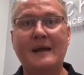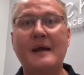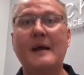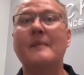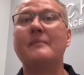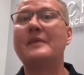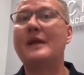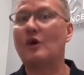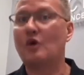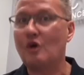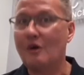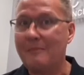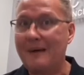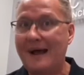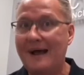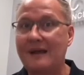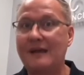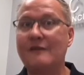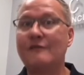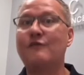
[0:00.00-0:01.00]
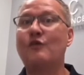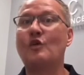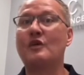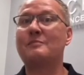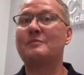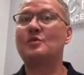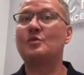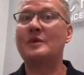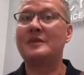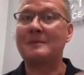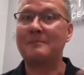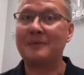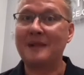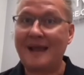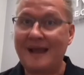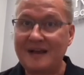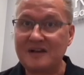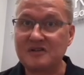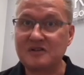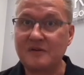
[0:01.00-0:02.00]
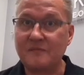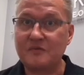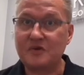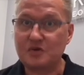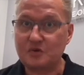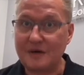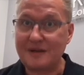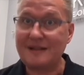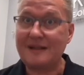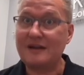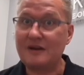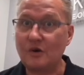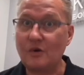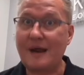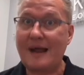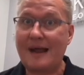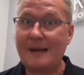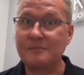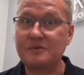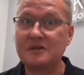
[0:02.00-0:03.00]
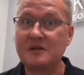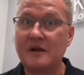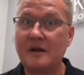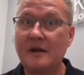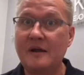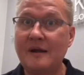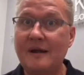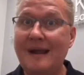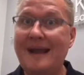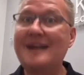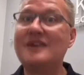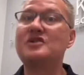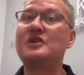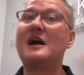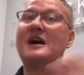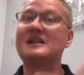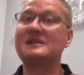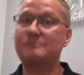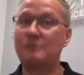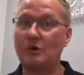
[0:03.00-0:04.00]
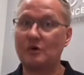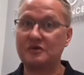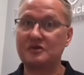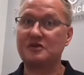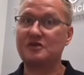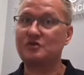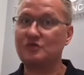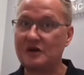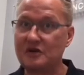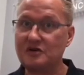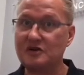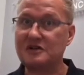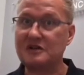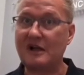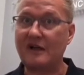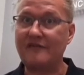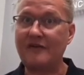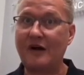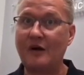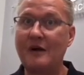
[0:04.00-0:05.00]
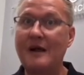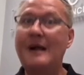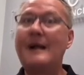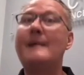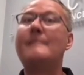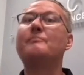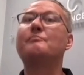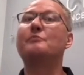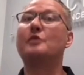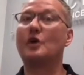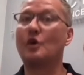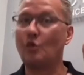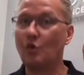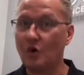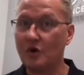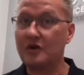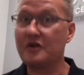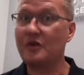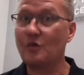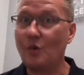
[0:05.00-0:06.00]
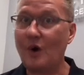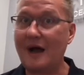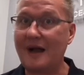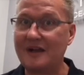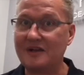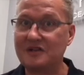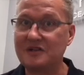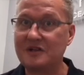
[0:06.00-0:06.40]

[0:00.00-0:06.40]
Now go back and forth between the planks, strengthening your abs, and child's pose to stretch yourself out. But a word to the wise,